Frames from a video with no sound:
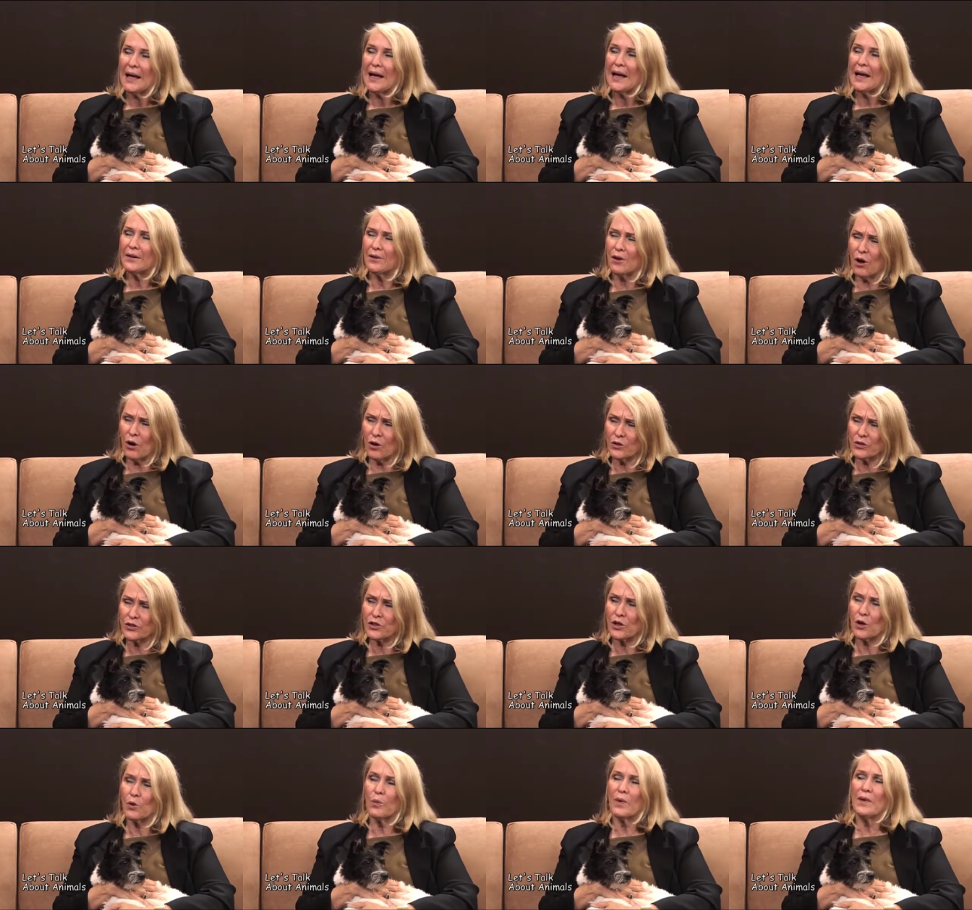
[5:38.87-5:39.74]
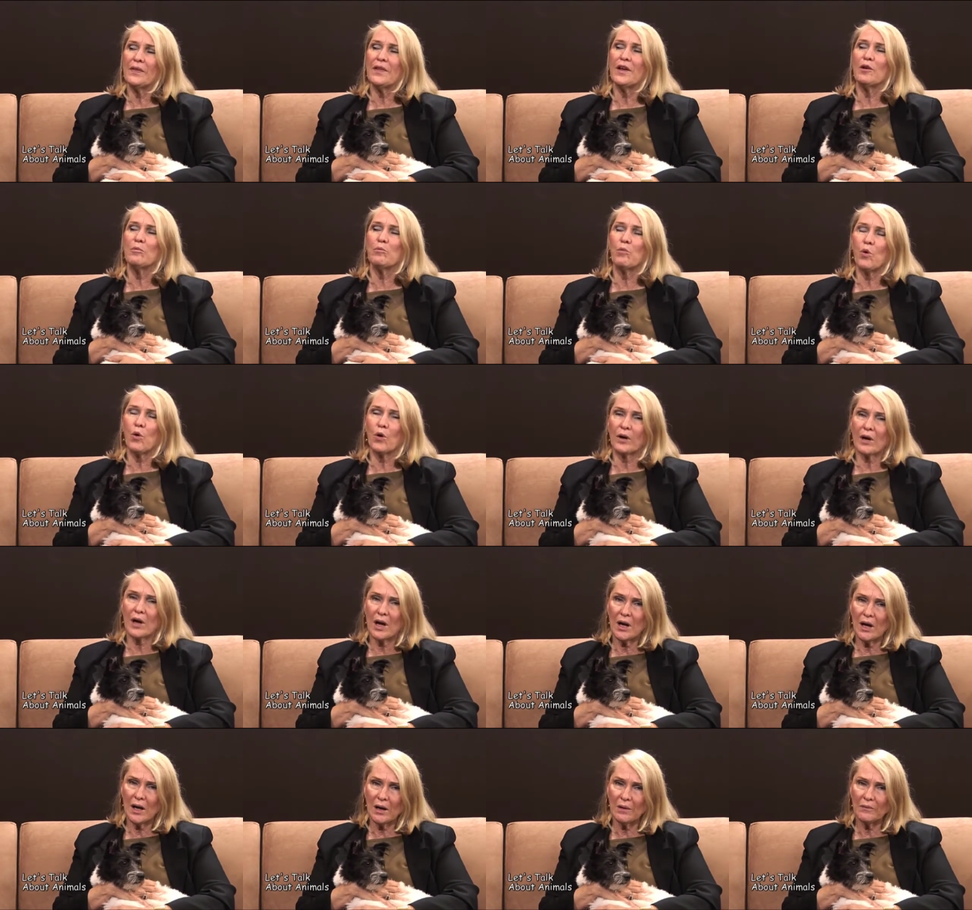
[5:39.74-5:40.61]
And also when they're more
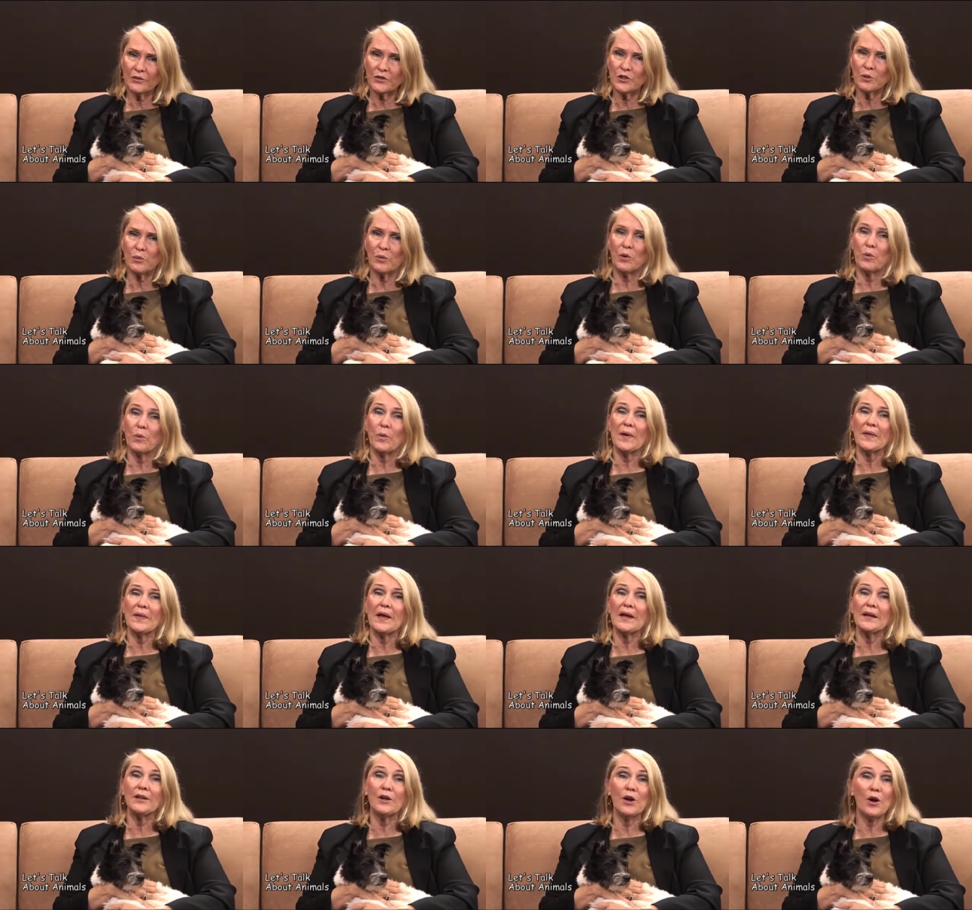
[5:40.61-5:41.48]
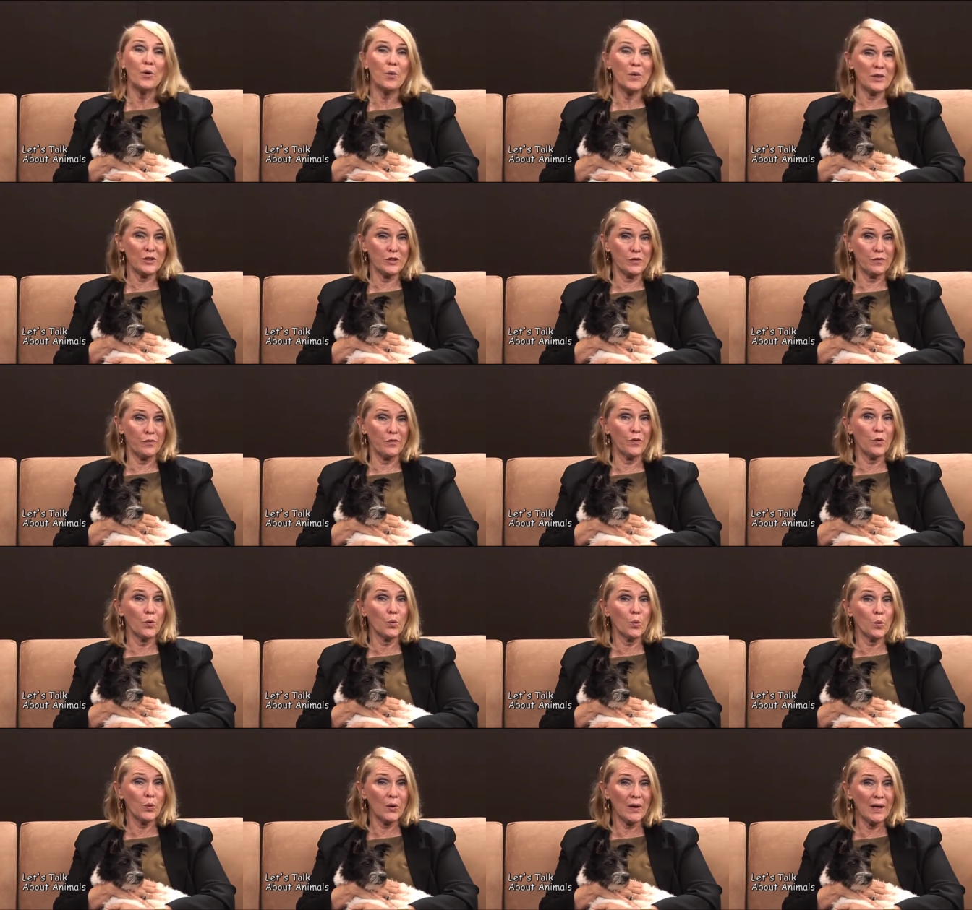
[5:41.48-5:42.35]
comfortable, when they know it's for
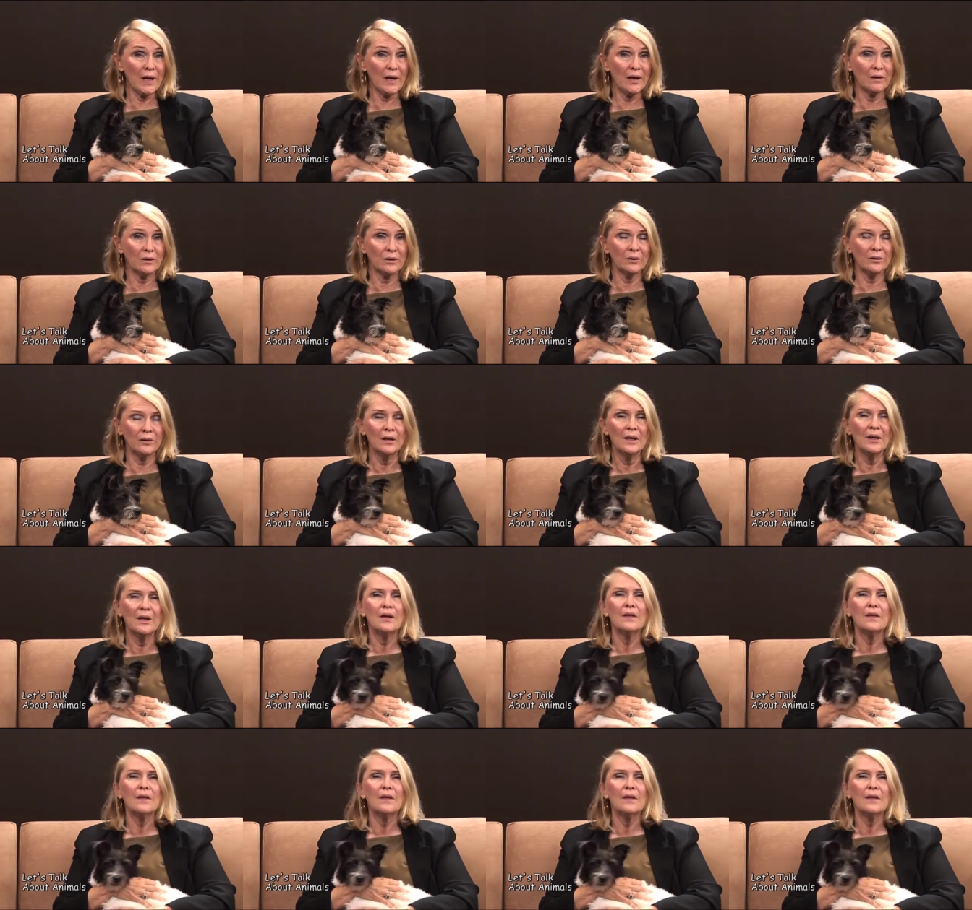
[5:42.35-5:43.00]
real,